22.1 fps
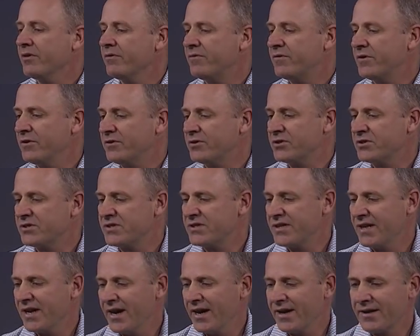at
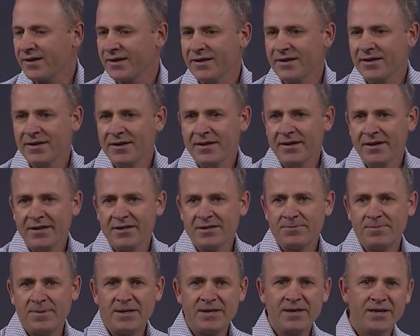FutureStack. It's
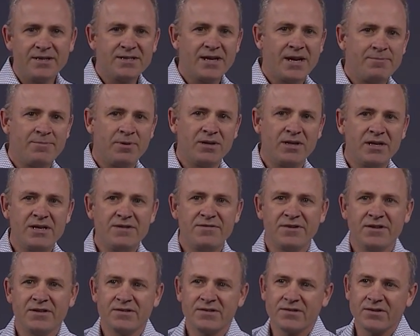because I believe
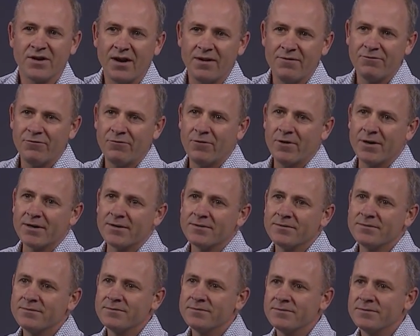in software,
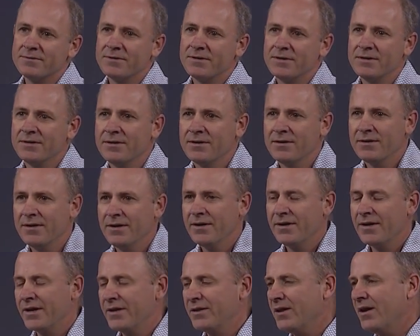
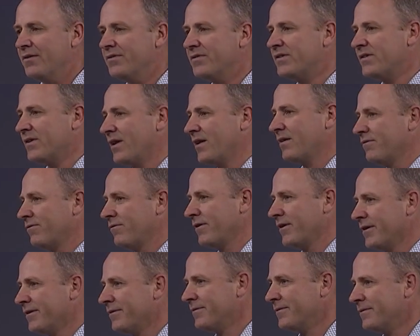and I love
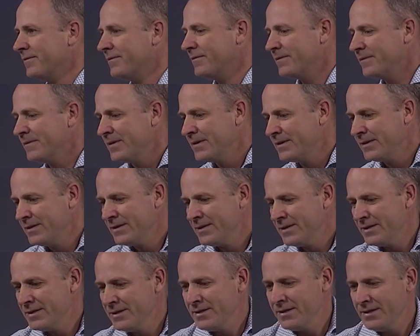software.
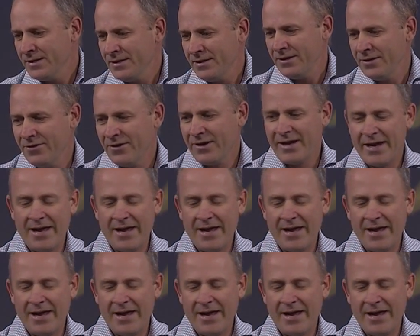Here I